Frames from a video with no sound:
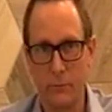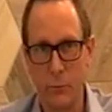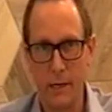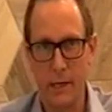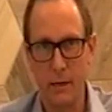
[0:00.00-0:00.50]

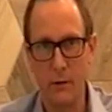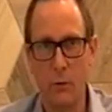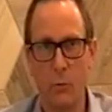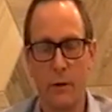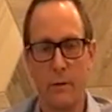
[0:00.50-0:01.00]
We kind of
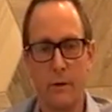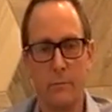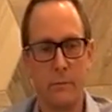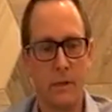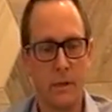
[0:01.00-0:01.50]
know where the
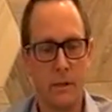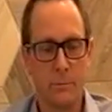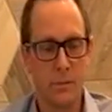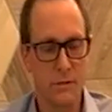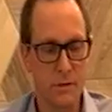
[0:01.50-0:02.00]

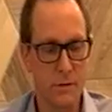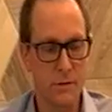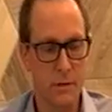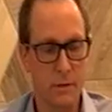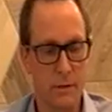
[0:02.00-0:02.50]

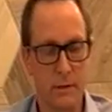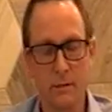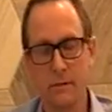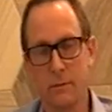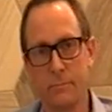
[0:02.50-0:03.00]
positions are in
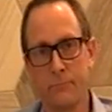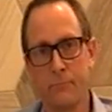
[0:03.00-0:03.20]
there. So